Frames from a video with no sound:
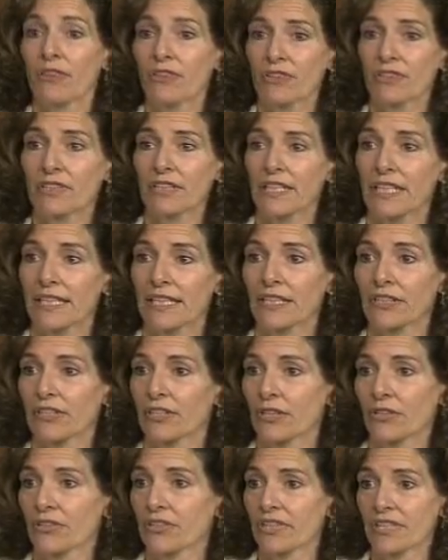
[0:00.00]
Thirdly,
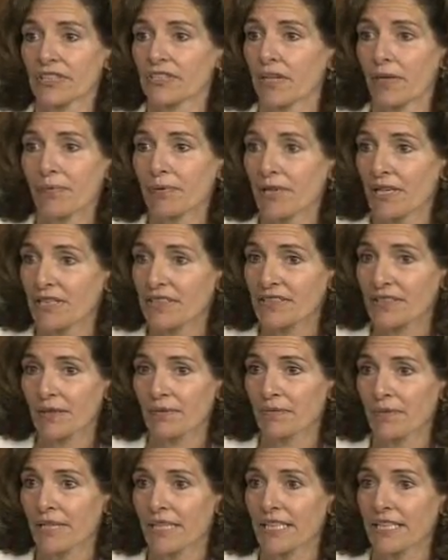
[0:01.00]
you're going to dump it on
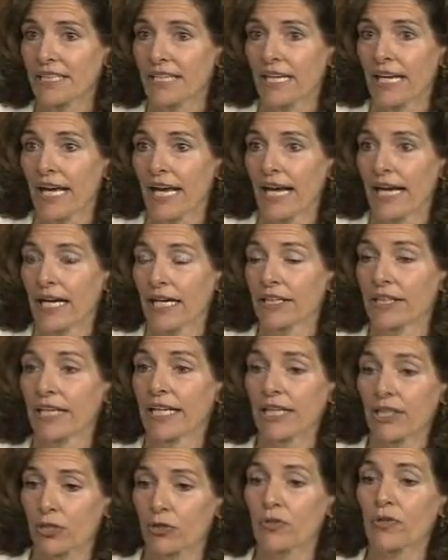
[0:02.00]
somebody, and
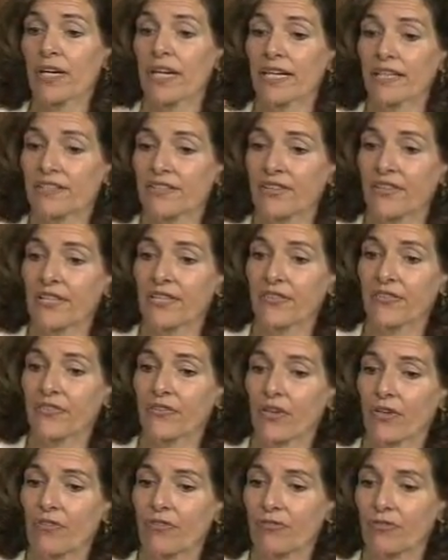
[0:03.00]
it creates this
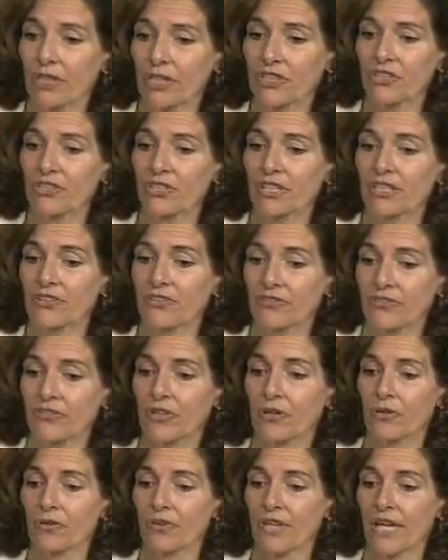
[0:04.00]
friction
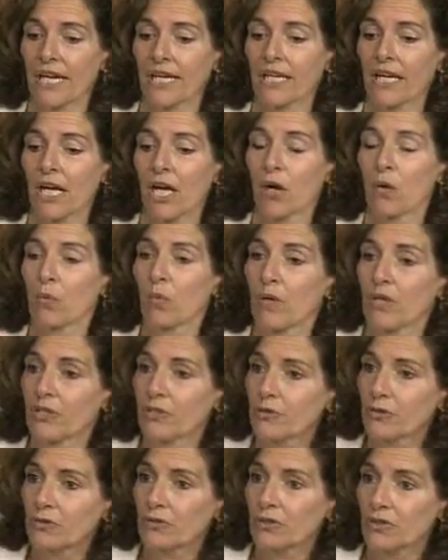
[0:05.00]
so that when
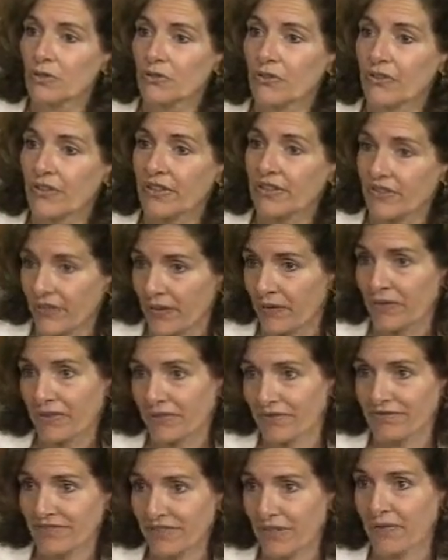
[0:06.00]
you lose it some of
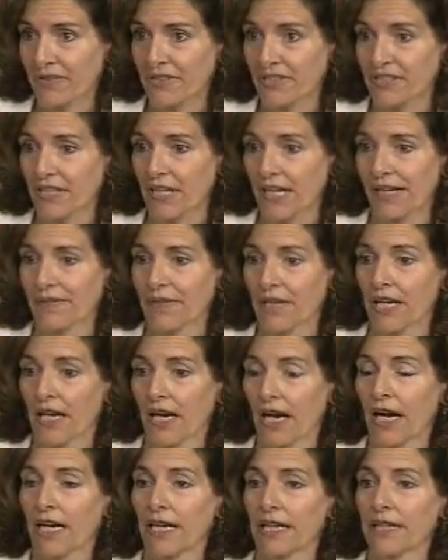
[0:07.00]
the time,
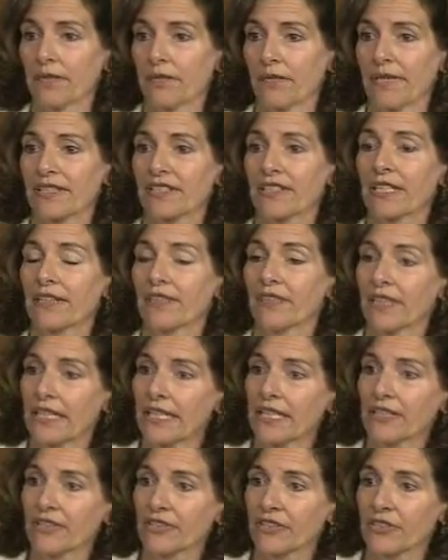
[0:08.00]
it makes it even
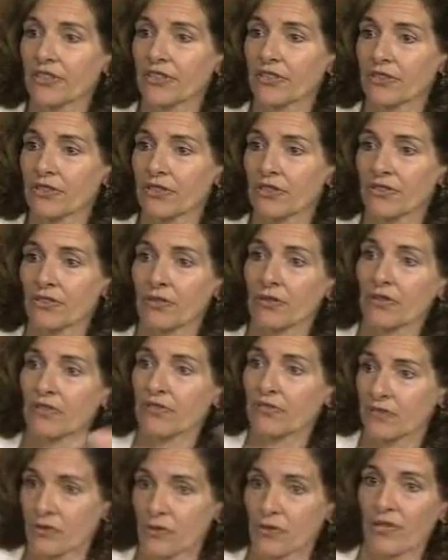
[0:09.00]
easier to sort
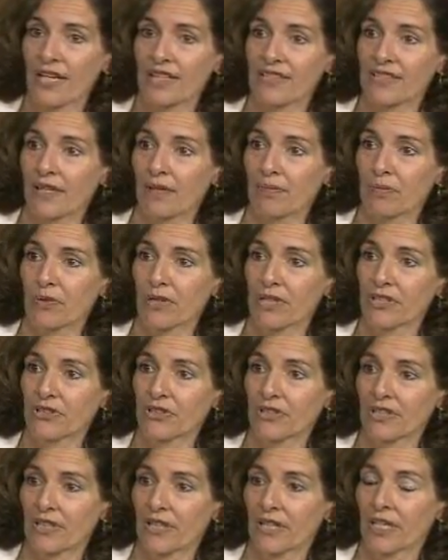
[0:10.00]
of do that
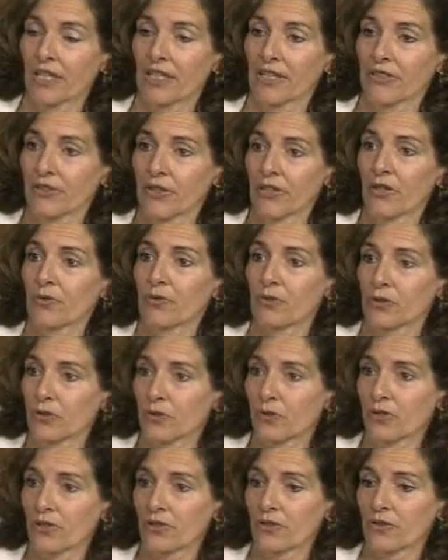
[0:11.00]
separation.
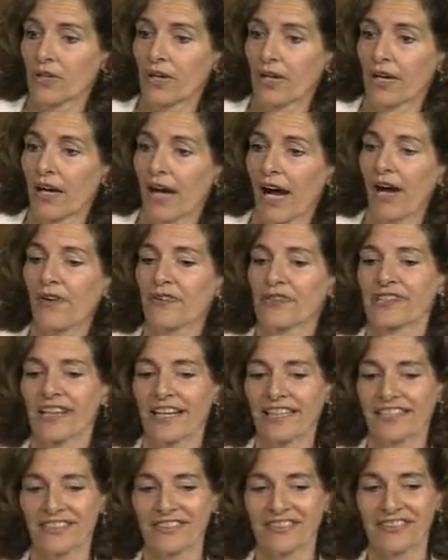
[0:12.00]
I always
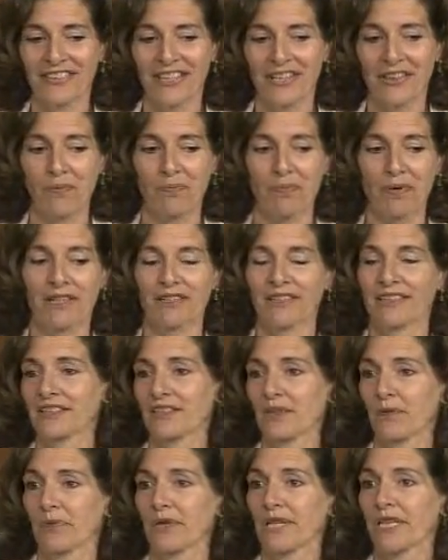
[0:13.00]
like to look at the parent
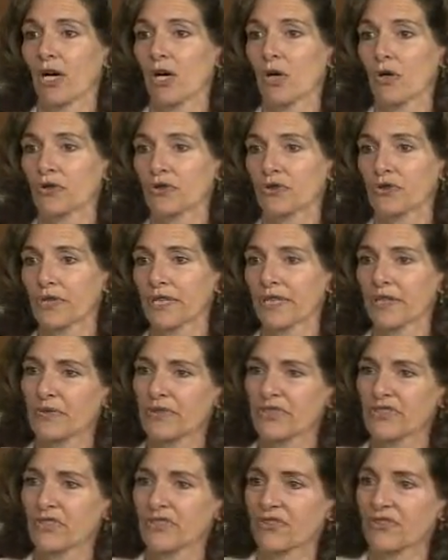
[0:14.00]
as a big oak tree, and
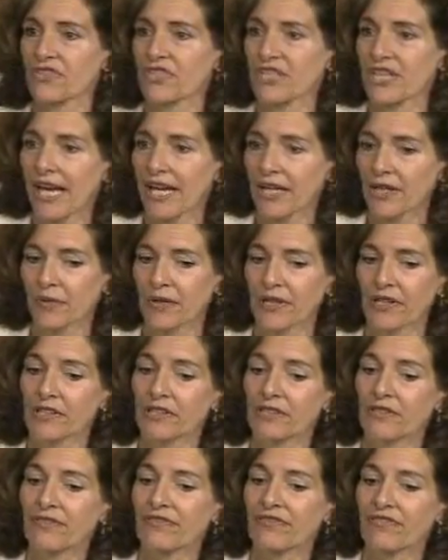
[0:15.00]
we're sort of shadowing the
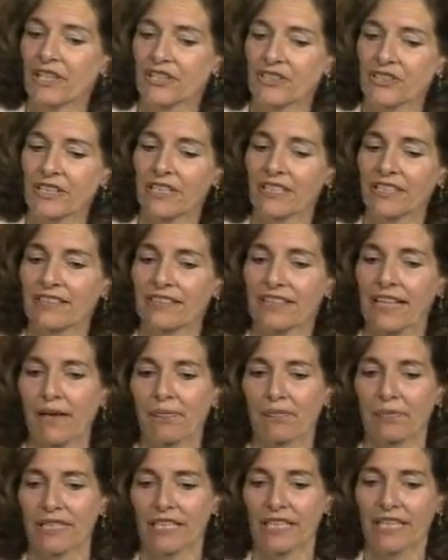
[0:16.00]
little fledgling
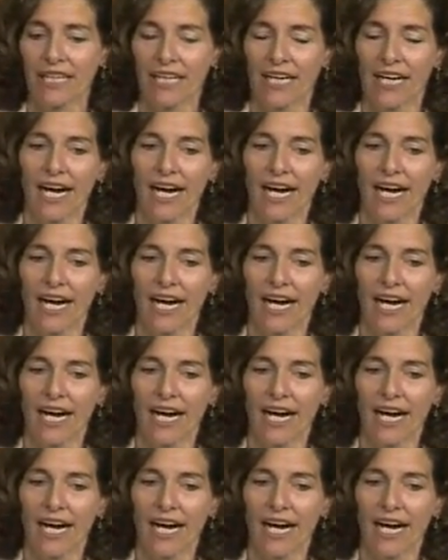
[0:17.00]
sapling